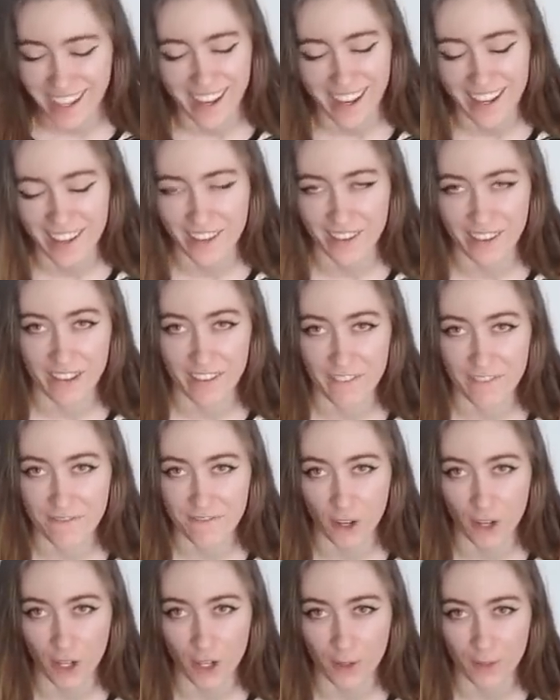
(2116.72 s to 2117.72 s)
I don't know,
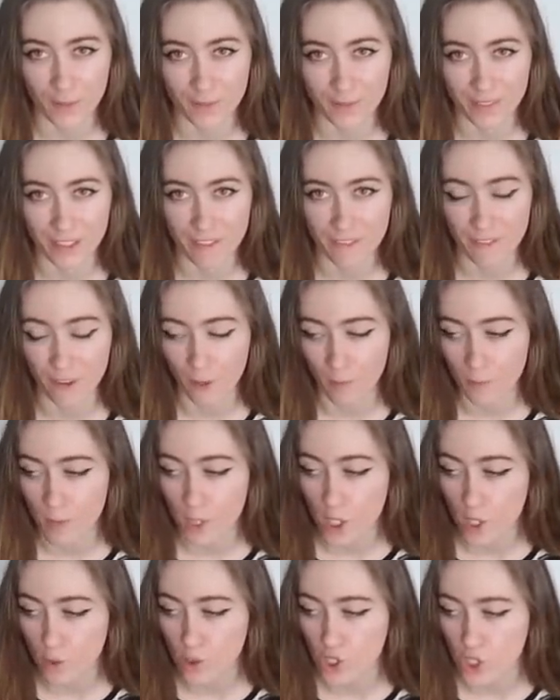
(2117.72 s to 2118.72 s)
firm, the firm
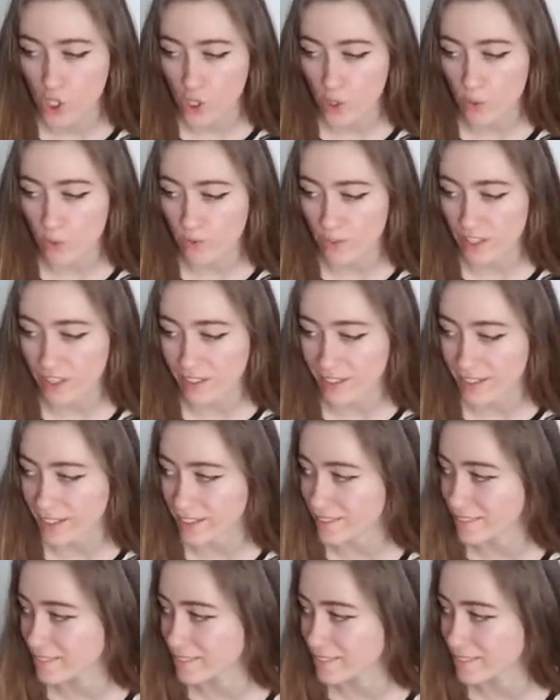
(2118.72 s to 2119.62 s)
new shoe feeling.